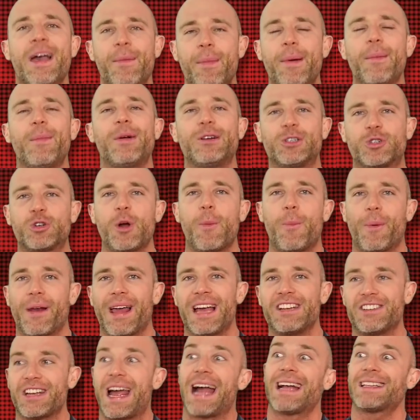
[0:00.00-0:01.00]
Remember when Triple
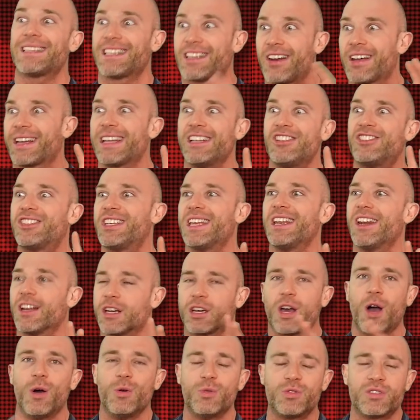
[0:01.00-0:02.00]
H acted like he'd seen a
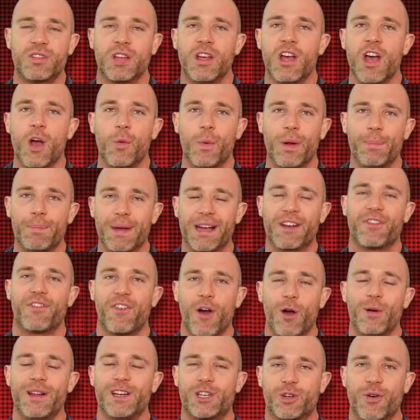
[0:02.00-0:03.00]
ghost when Mick
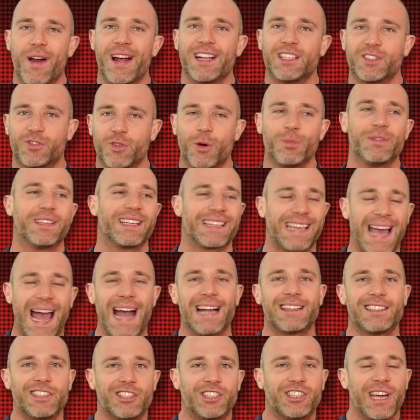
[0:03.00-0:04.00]
Foley transformed into
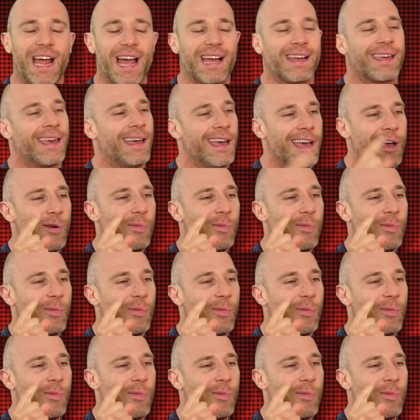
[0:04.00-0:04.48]
Cactus Jack?